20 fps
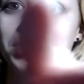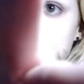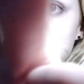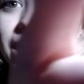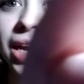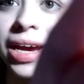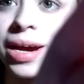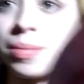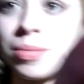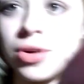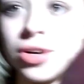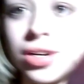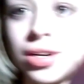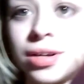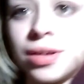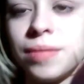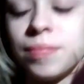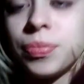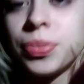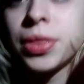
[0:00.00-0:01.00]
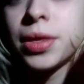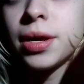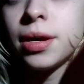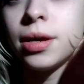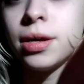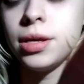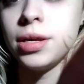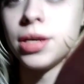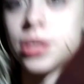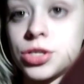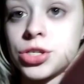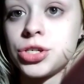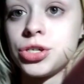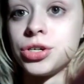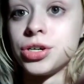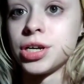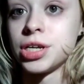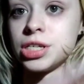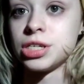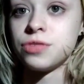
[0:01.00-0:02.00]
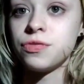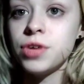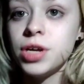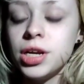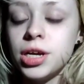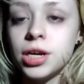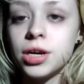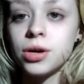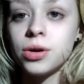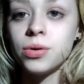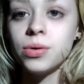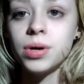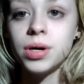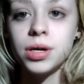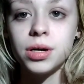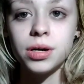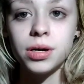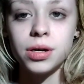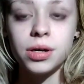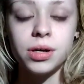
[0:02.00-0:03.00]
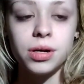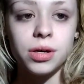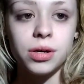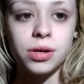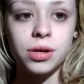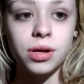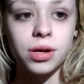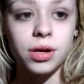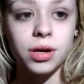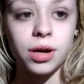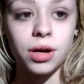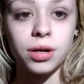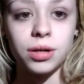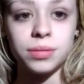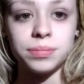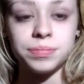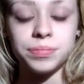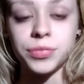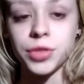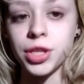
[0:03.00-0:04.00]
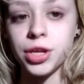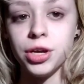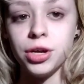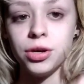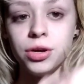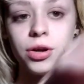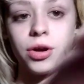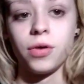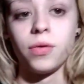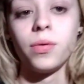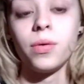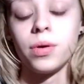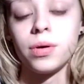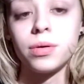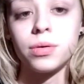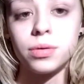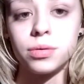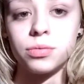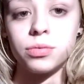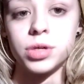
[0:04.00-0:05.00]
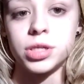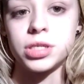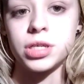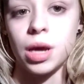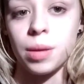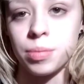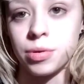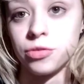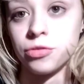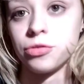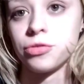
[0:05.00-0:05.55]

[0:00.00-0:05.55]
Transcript: my camera, yesterday's video, then you know what type